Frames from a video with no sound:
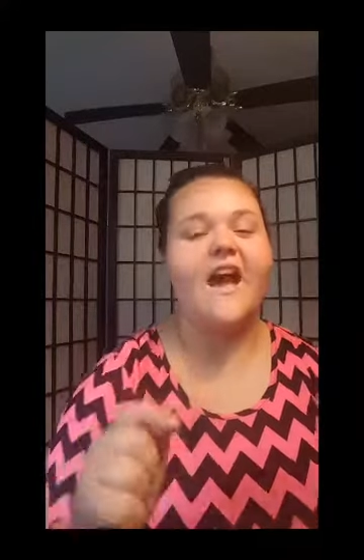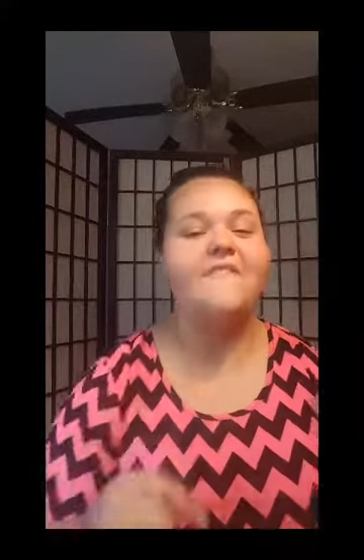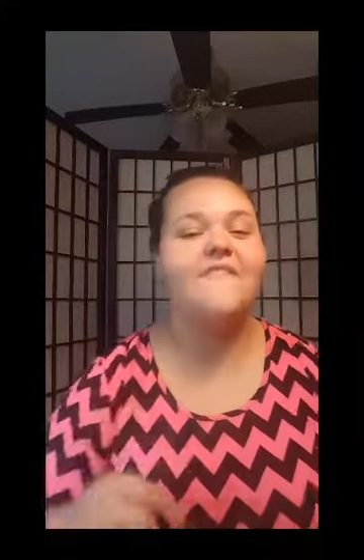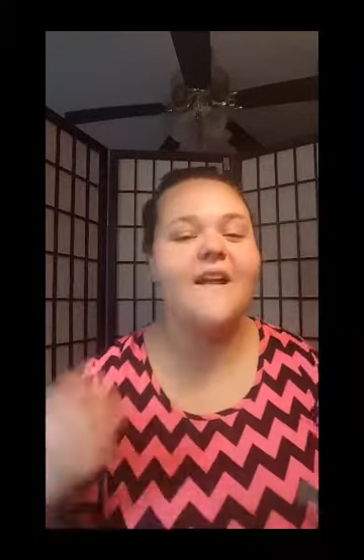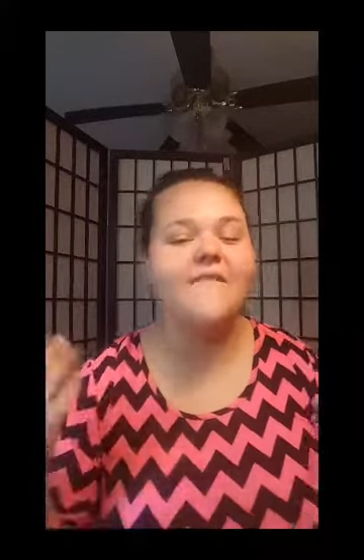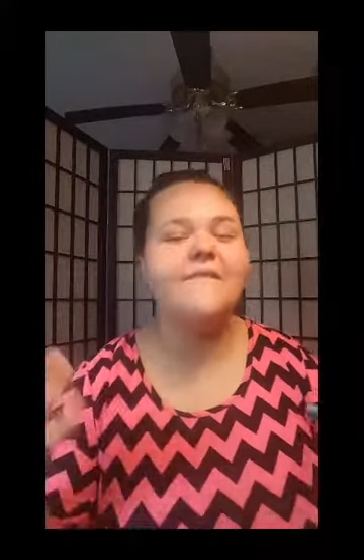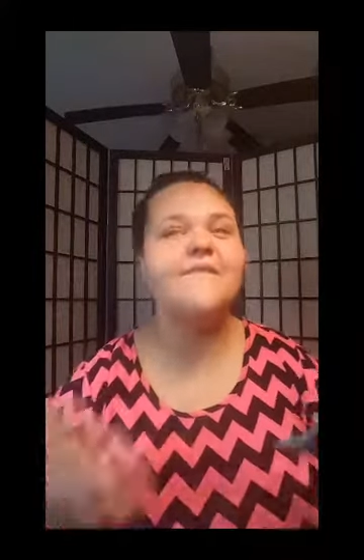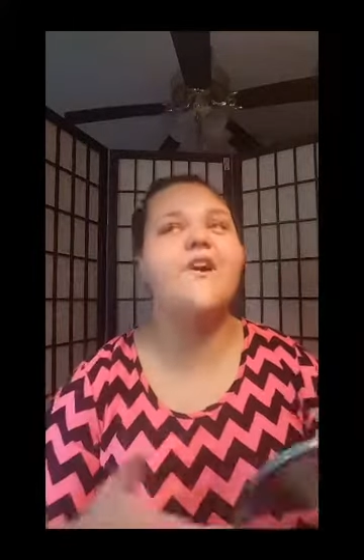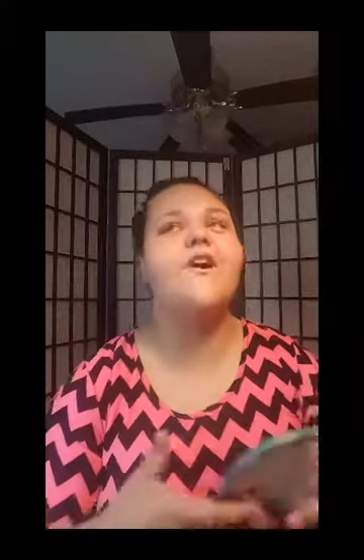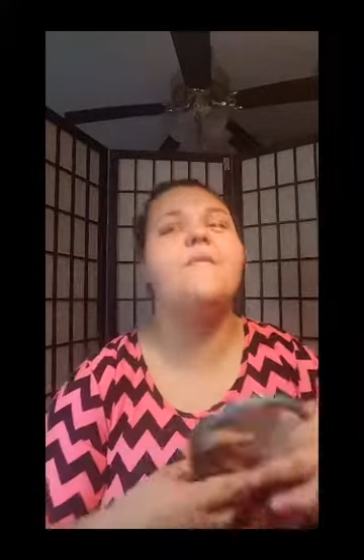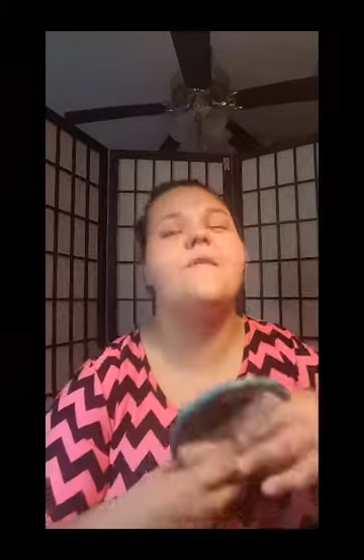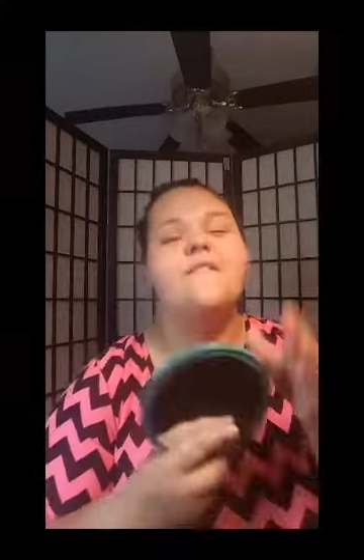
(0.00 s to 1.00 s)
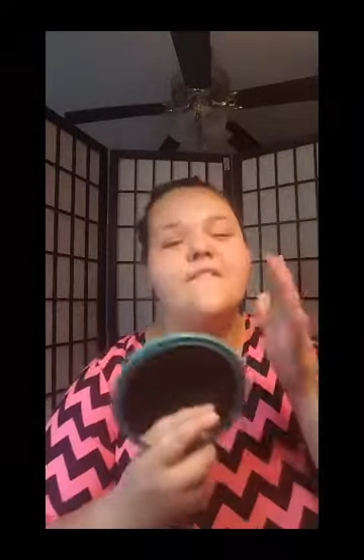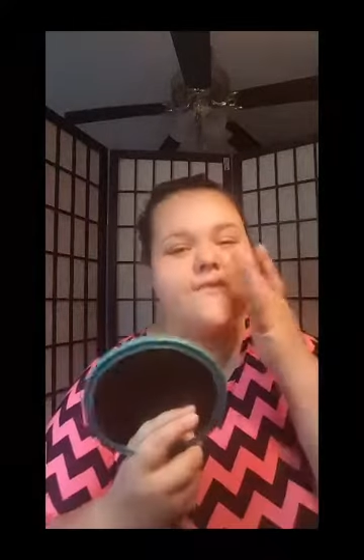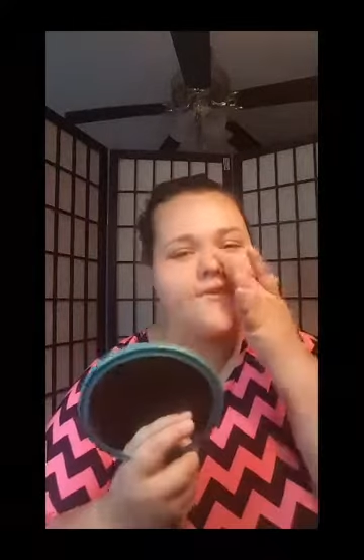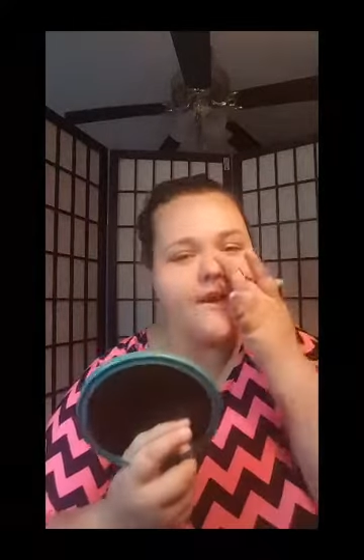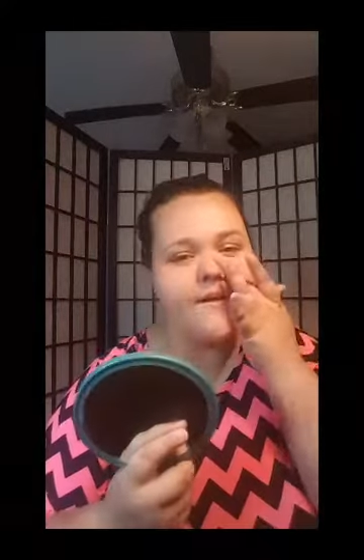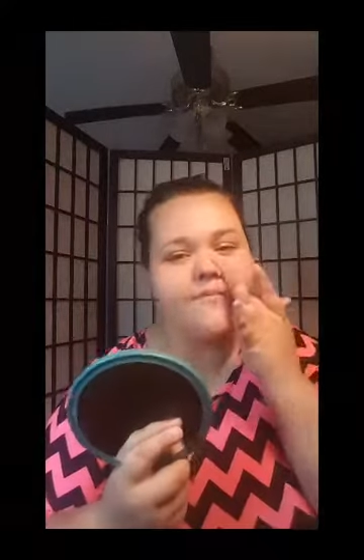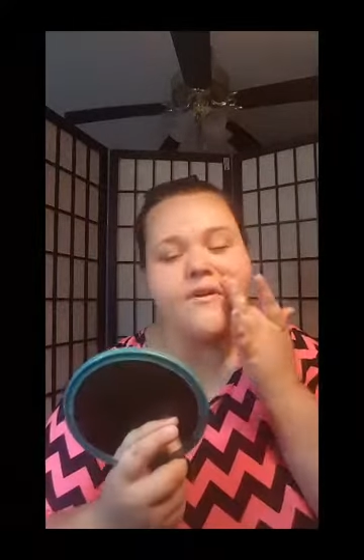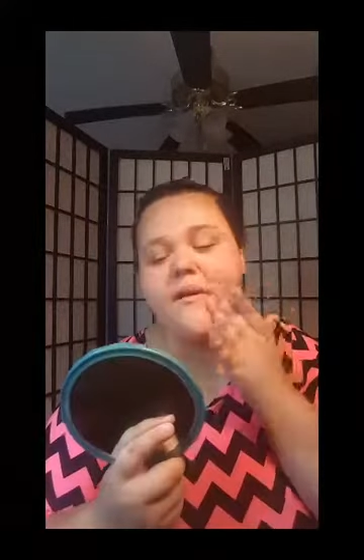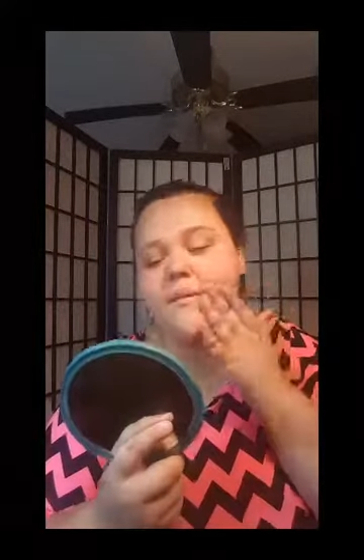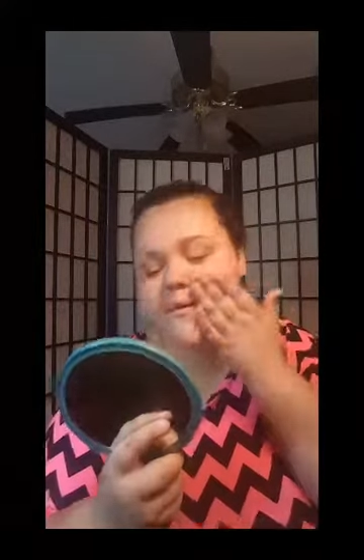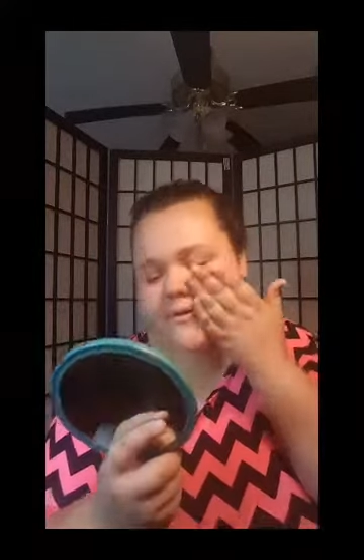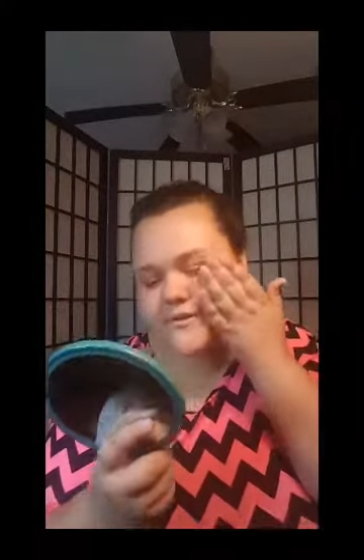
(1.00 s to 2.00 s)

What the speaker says: I forgot what it's called, but it's a great primer.